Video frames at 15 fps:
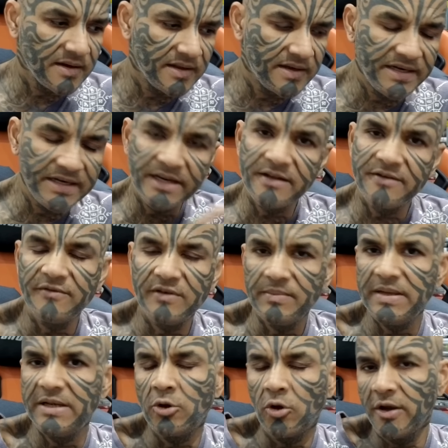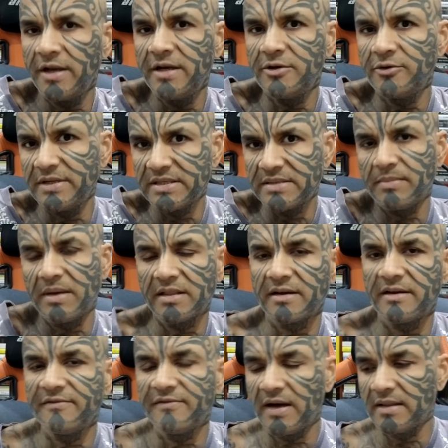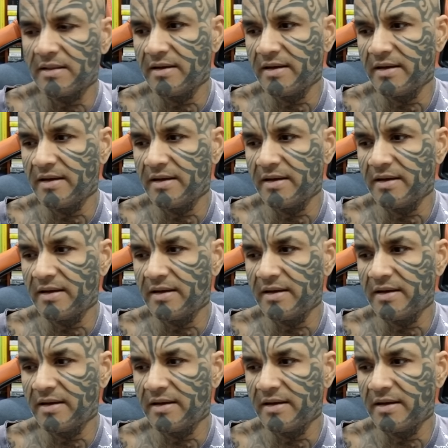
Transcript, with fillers: An Indian will be loyal to his mother and father.